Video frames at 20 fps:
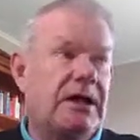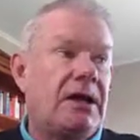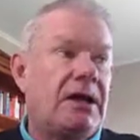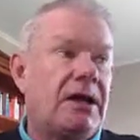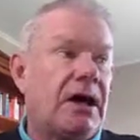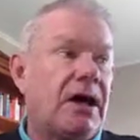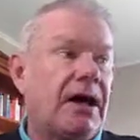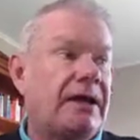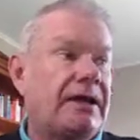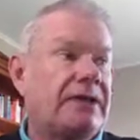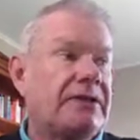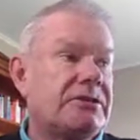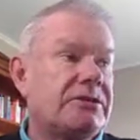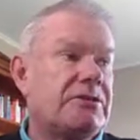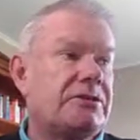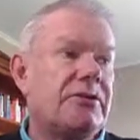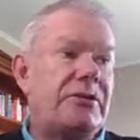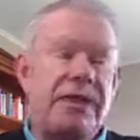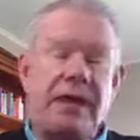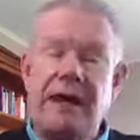I can
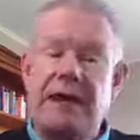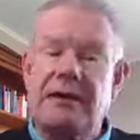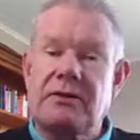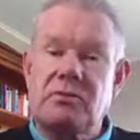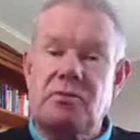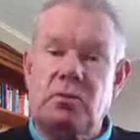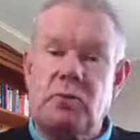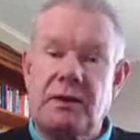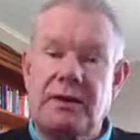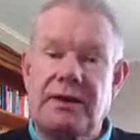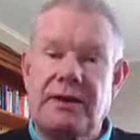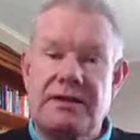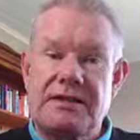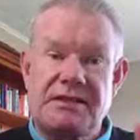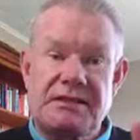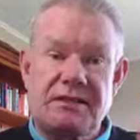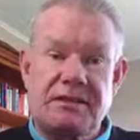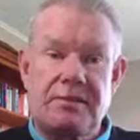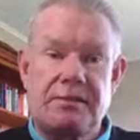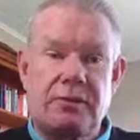do that with a
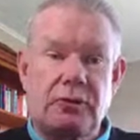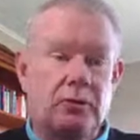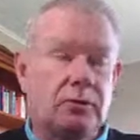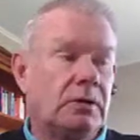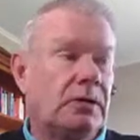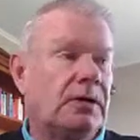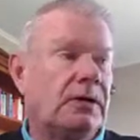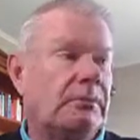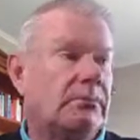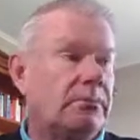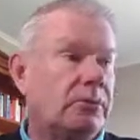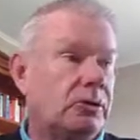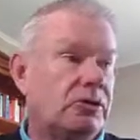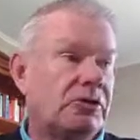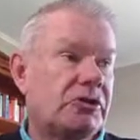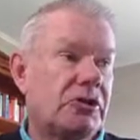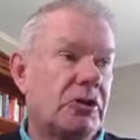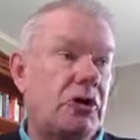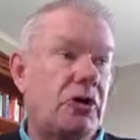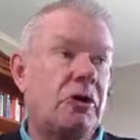simple push
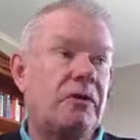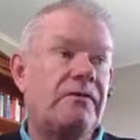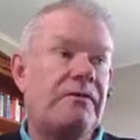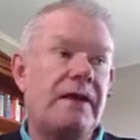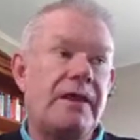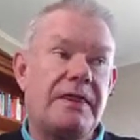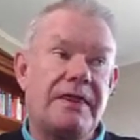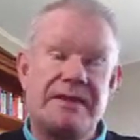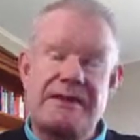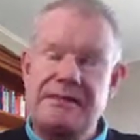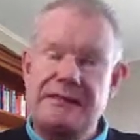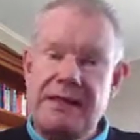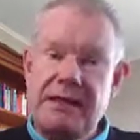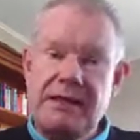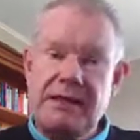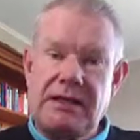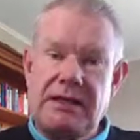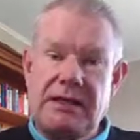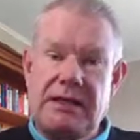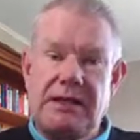of the Z
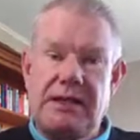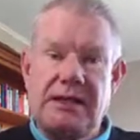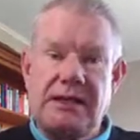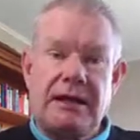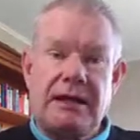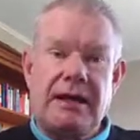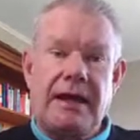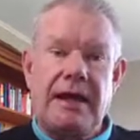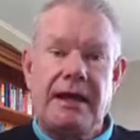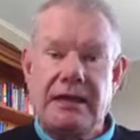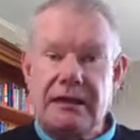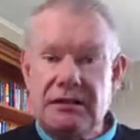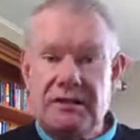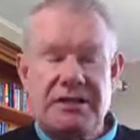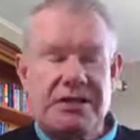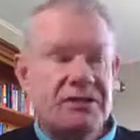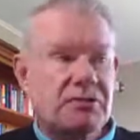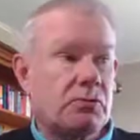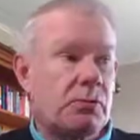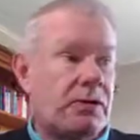key, and it'll
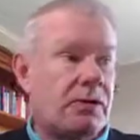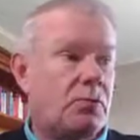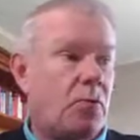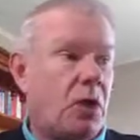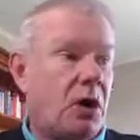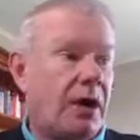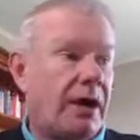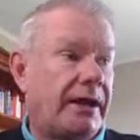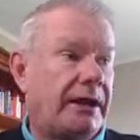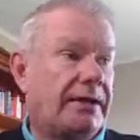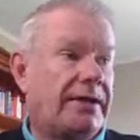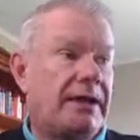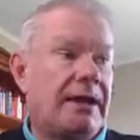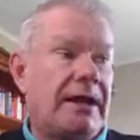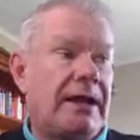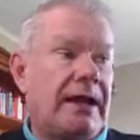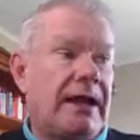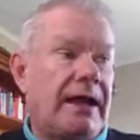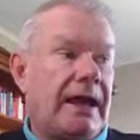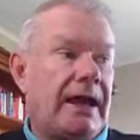just rewind,
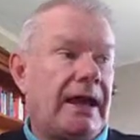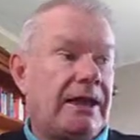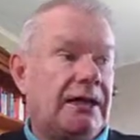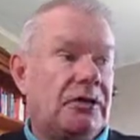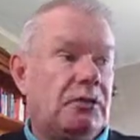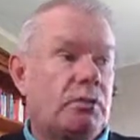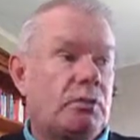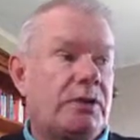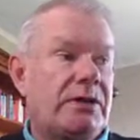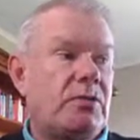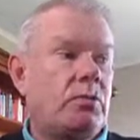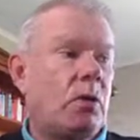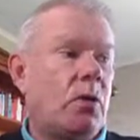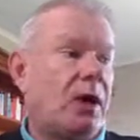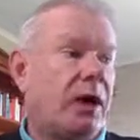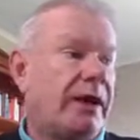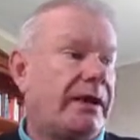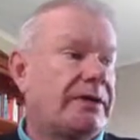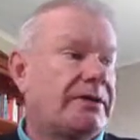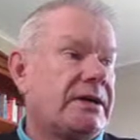and it'll
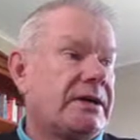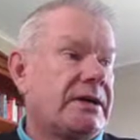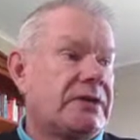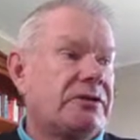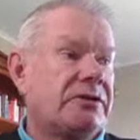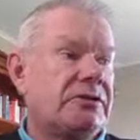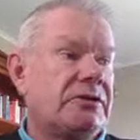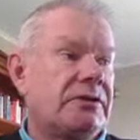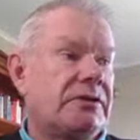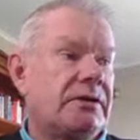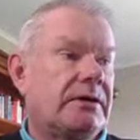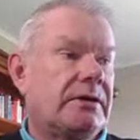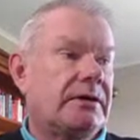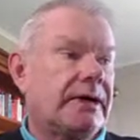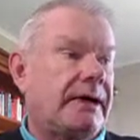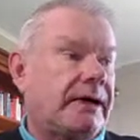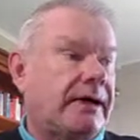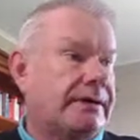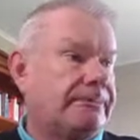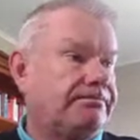rewind to
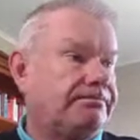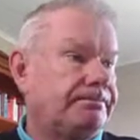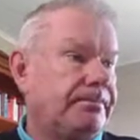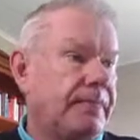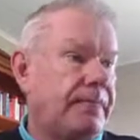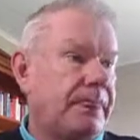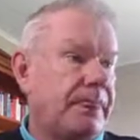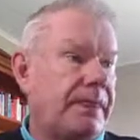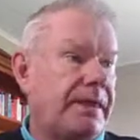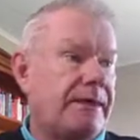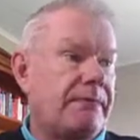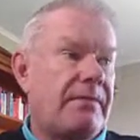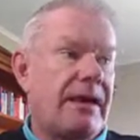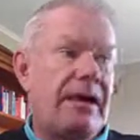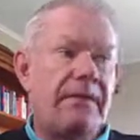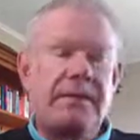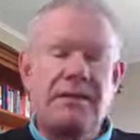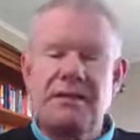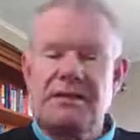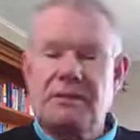the
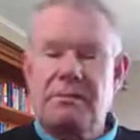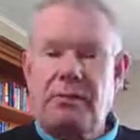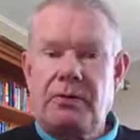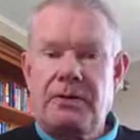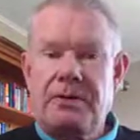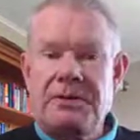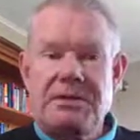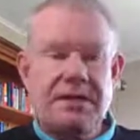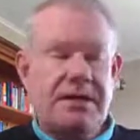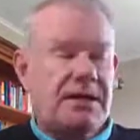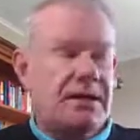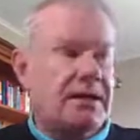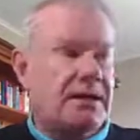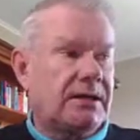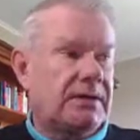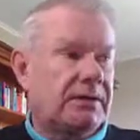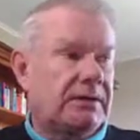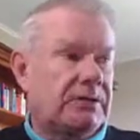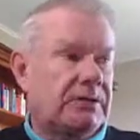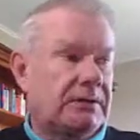amount that's preset here
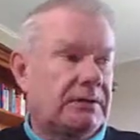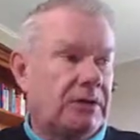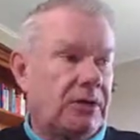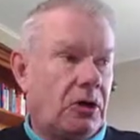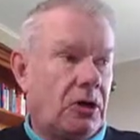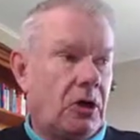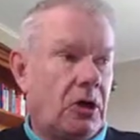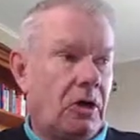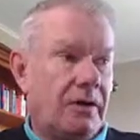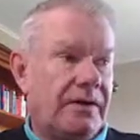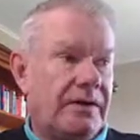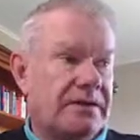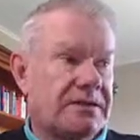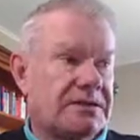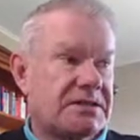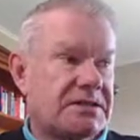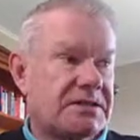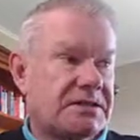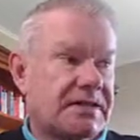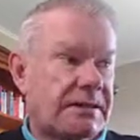on
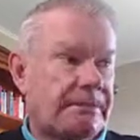this